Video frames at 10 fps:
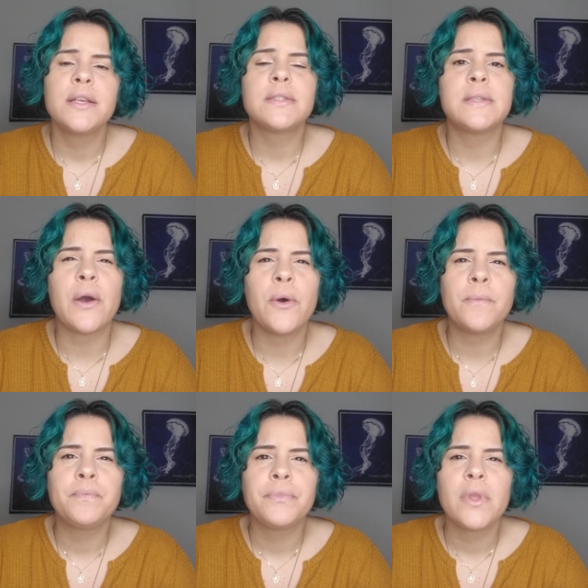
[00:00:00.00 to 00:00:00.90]
So
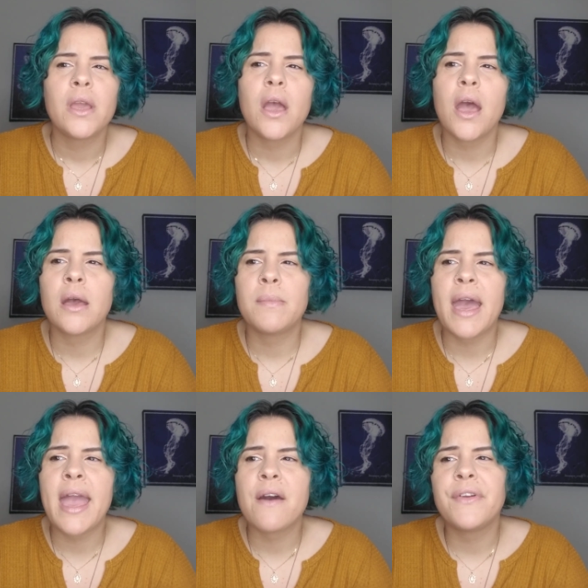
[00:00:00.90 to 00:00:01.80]
I
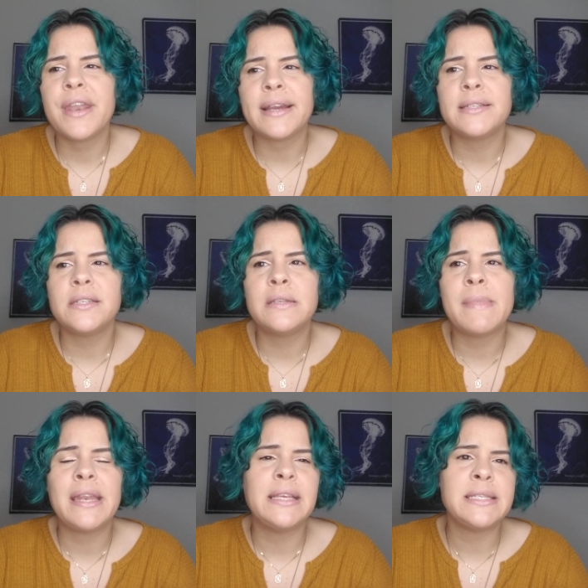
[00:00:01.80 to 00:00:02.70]
have connected to
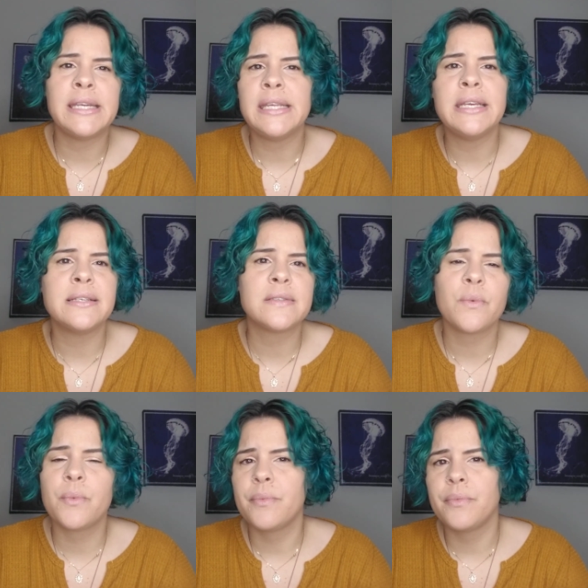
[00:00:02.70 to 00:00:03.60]
many deities,
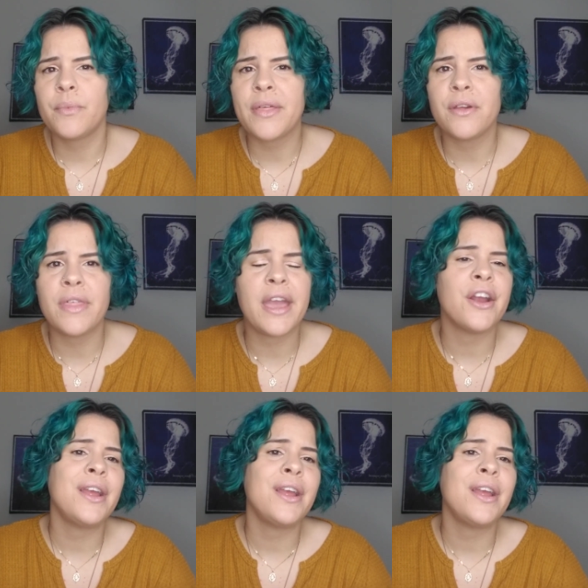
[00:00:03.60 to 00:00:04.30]
whether they are